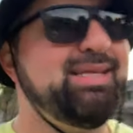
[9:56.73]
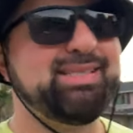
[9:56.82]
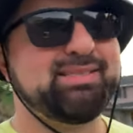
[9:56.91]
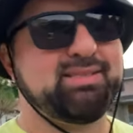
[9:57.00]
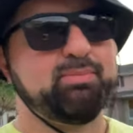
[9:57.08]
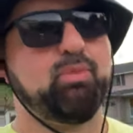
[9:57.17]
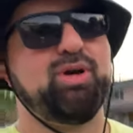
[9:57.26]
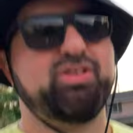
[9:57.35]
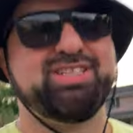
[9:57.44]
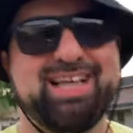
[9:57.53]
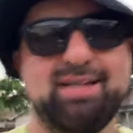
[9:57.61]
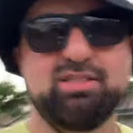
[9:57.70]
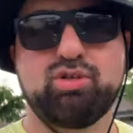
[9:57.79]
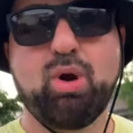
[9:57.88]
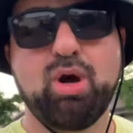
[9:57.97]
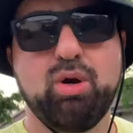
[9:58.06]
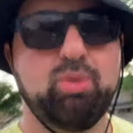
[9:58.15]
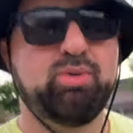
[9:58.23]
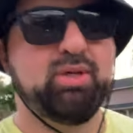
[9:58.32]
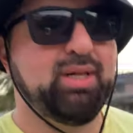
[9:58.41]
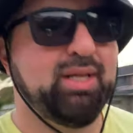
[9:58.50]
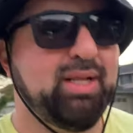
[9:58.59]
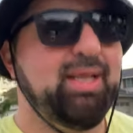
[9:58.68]
system where the status quo
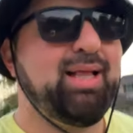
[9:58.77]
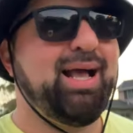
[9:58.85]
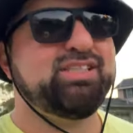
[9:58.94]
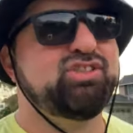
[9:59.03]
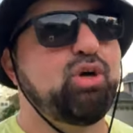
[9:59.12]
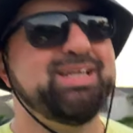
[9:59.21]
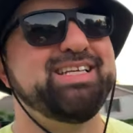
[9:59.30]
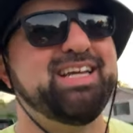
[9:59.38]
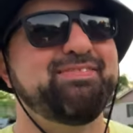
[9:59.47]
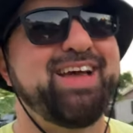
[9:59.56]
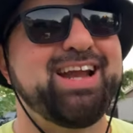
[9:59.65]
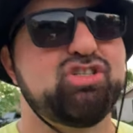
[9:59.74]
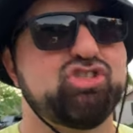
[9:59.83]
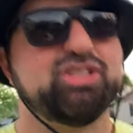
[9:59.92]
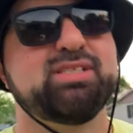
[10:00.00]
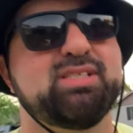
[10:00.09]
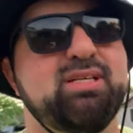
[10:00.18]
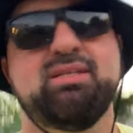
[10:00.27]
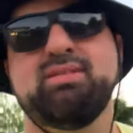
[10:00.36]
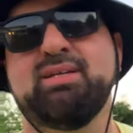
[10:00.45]
has so many advantages